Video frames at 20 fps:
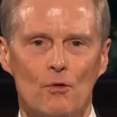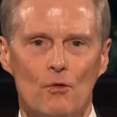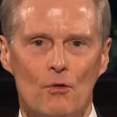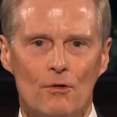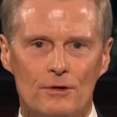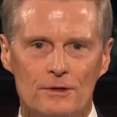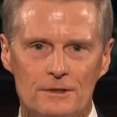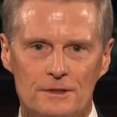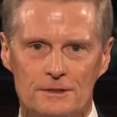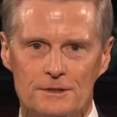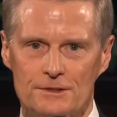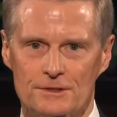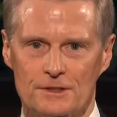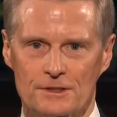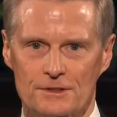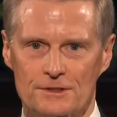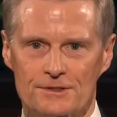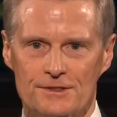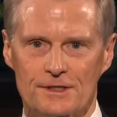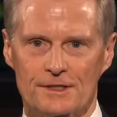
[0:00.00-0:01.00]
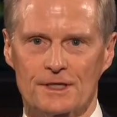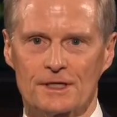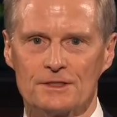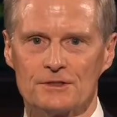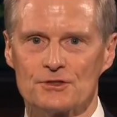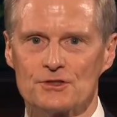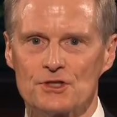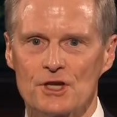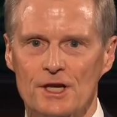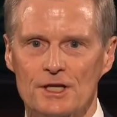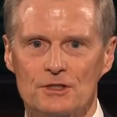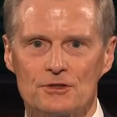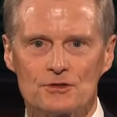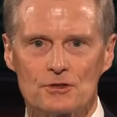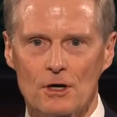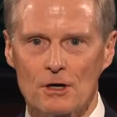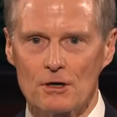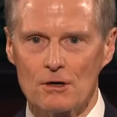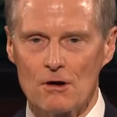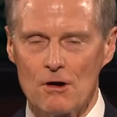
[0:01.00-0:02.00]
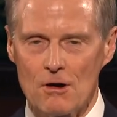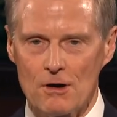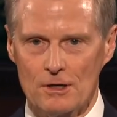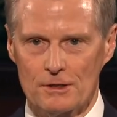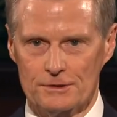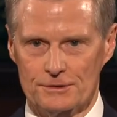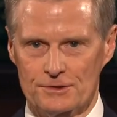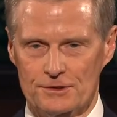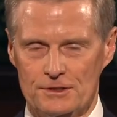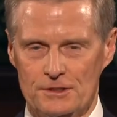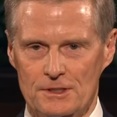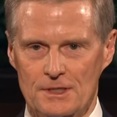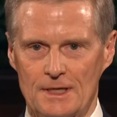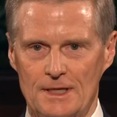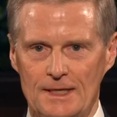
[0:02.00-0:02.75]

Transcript: ordinances that can change our hearts.